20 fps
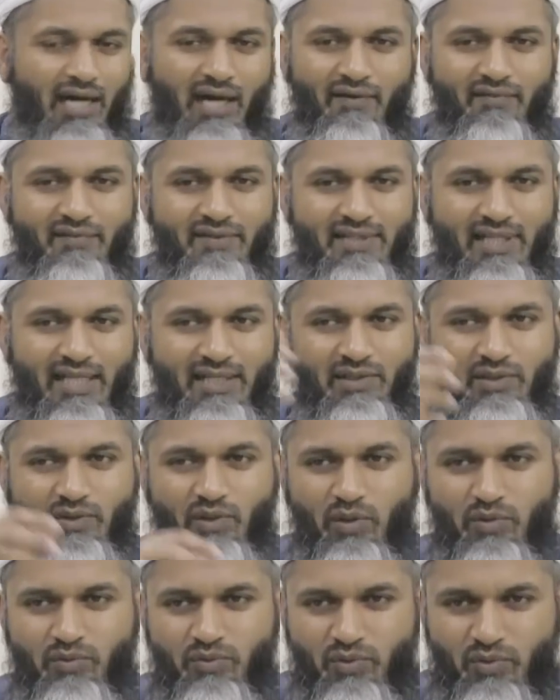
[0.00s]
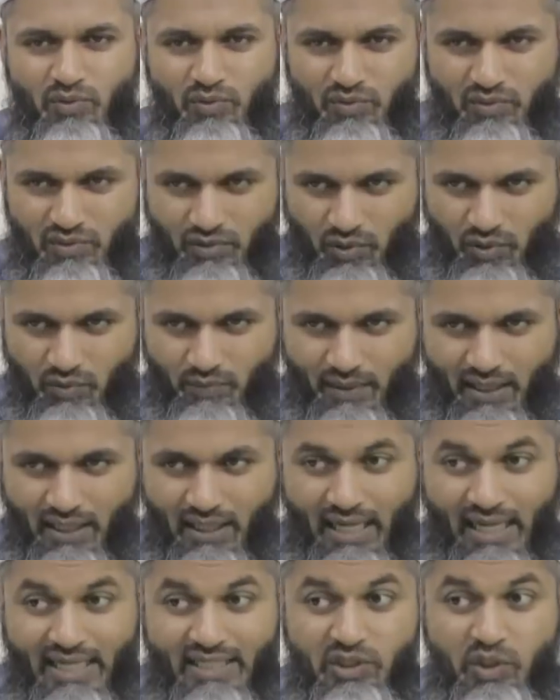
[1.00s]
After that, you're going to do
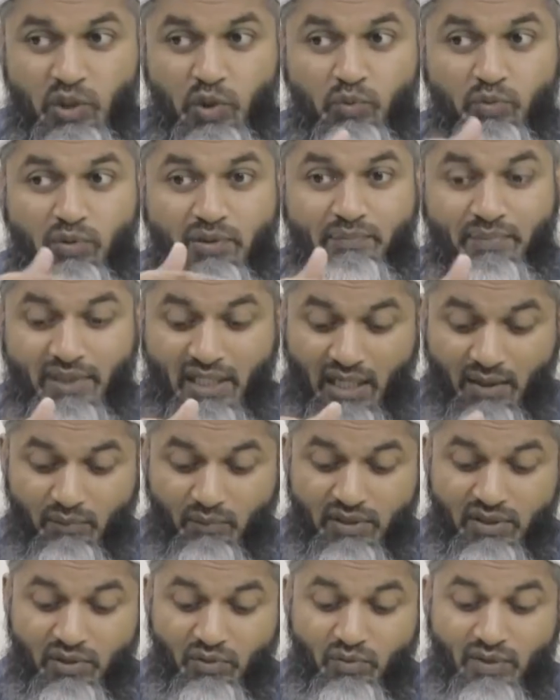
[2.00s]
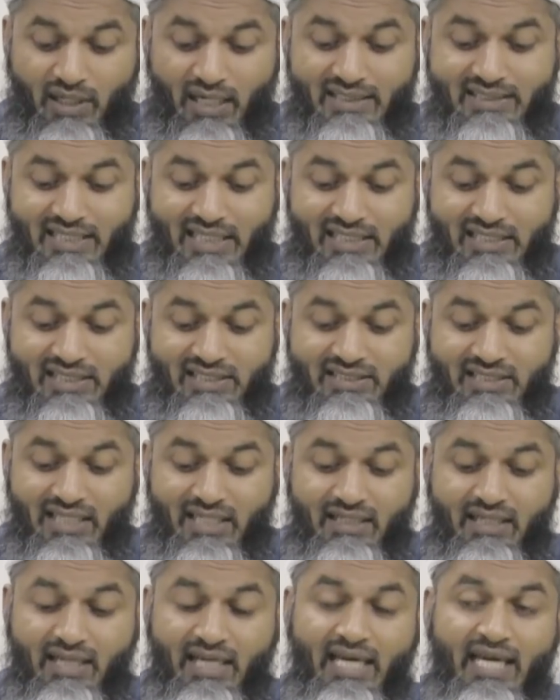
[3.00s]
tawbah and you will become, what the Quran has actually
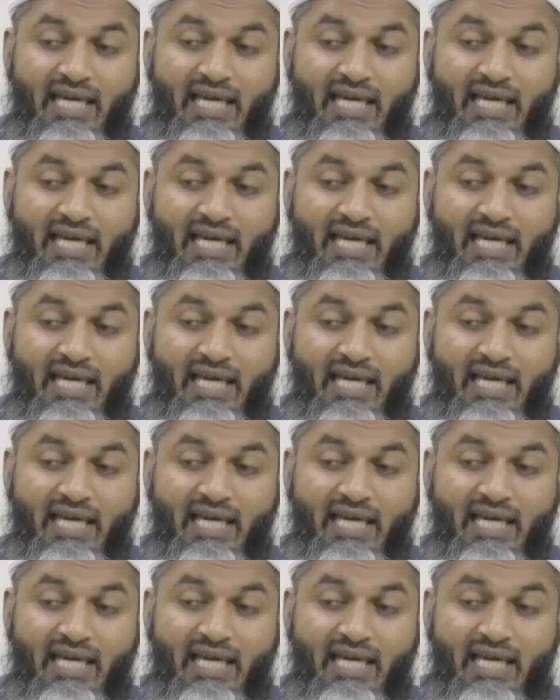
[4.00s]
said,